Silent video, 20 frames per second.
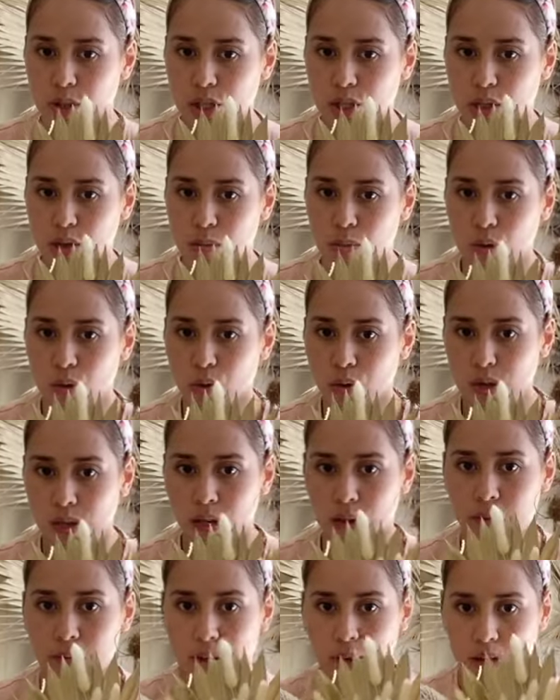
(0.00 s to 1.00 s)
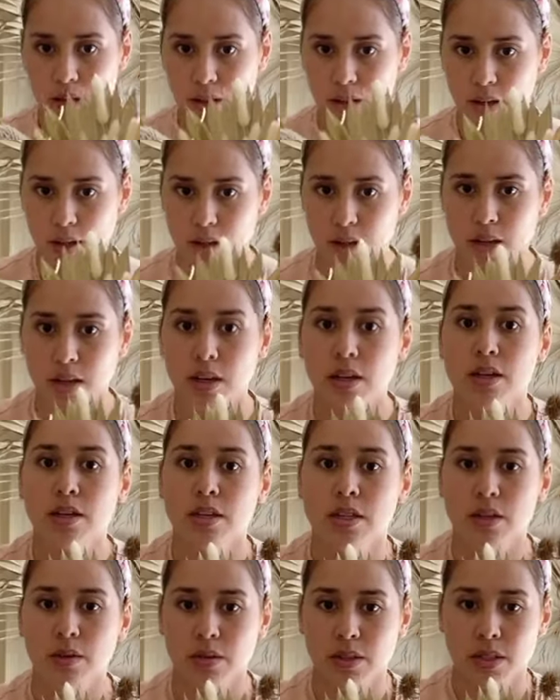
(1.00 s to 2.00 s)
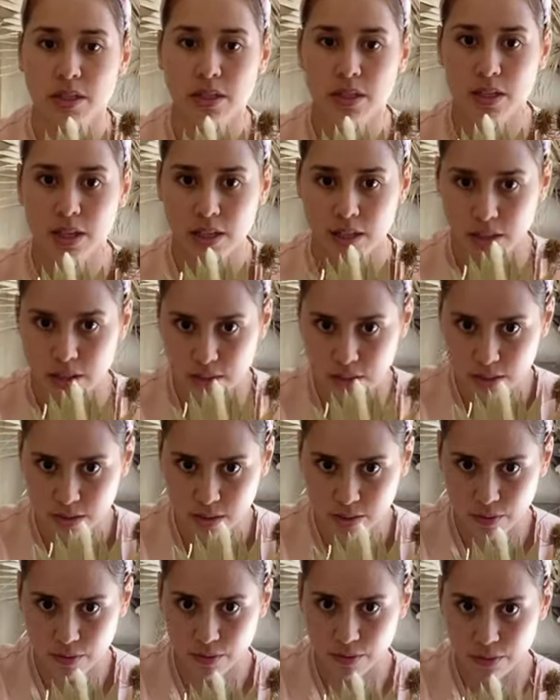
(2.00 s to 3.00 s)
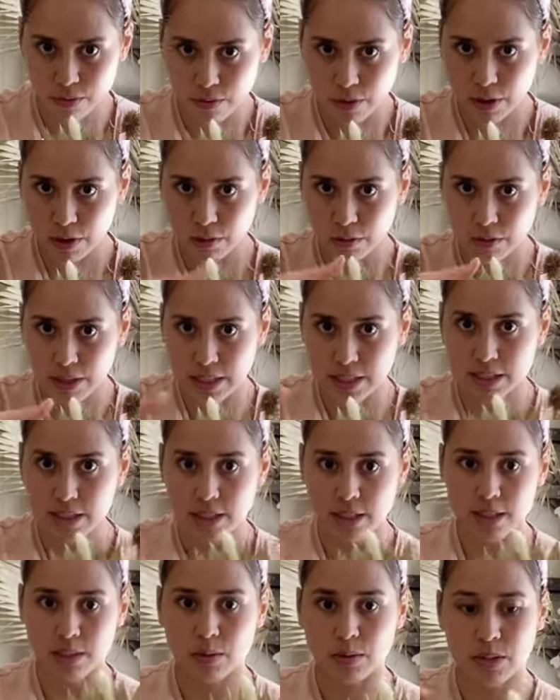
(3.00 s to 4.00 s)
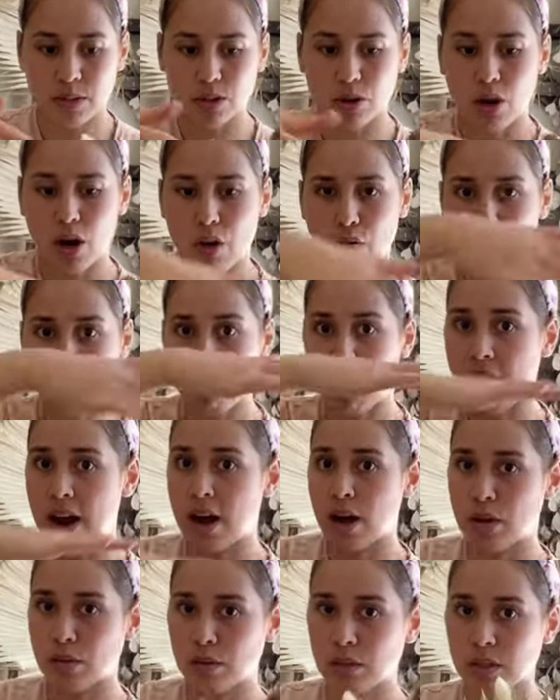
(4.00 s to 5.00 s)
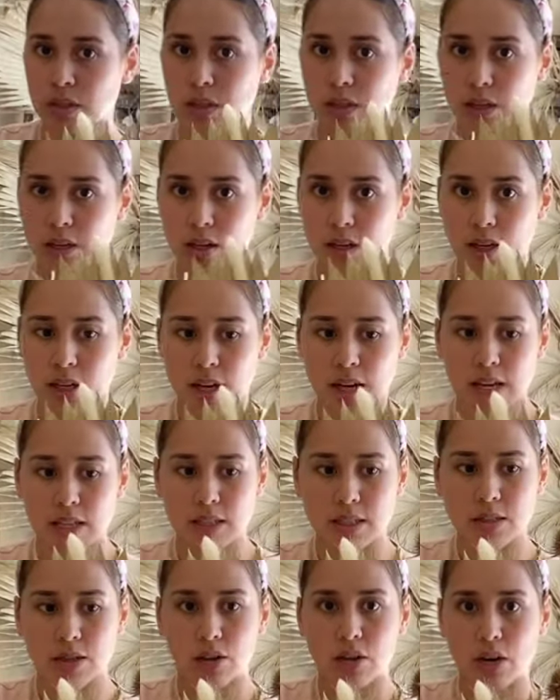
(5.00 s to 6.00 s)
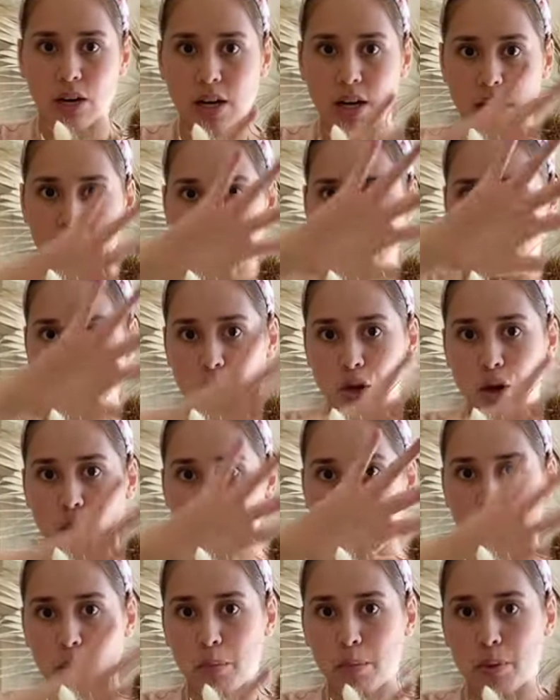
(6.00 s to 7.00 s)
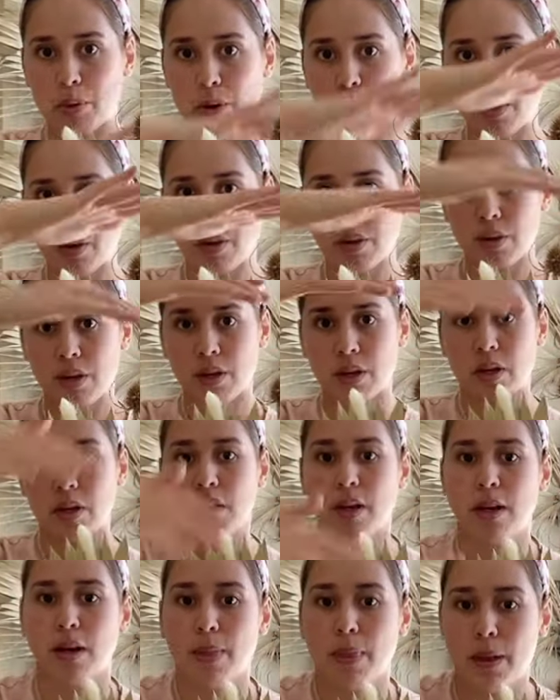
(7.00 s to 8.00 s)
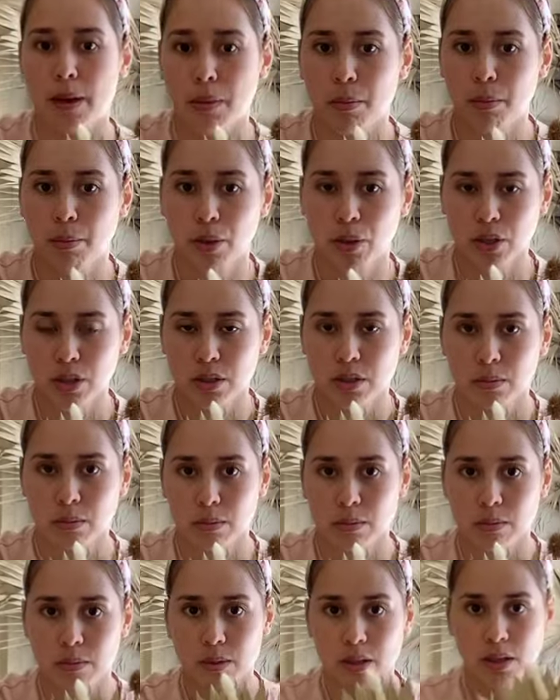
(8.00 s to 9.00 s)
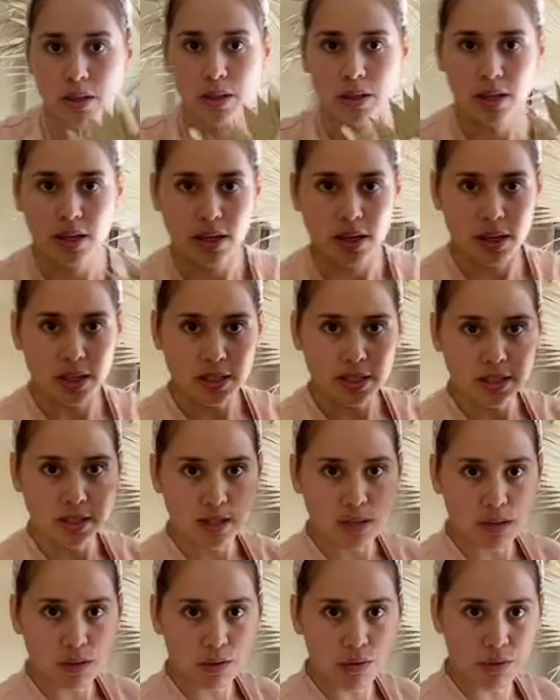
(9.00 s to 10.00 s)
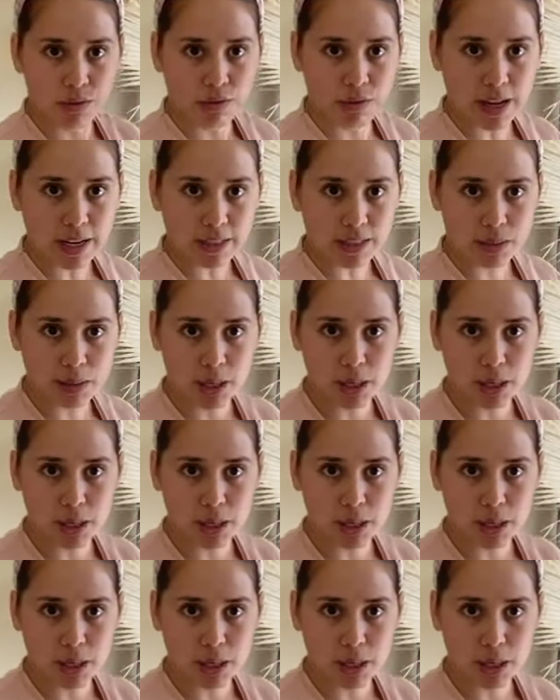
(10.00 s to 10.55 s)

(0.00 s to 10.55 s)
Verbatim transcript: in more yeah so it's it's front facing so it's not round it's got a top and then a bottom it's flat